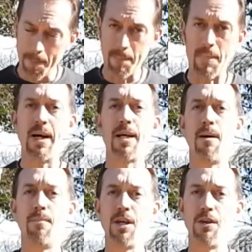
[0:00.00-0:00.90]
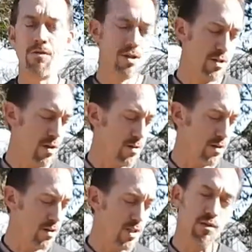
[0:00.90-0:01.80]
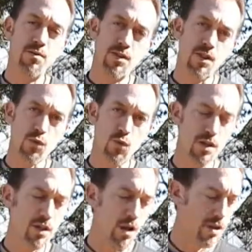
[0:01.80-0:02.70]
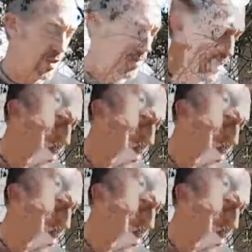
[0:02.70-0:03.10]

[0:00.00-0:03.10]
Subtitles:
Might not be good results. So just a word of caution.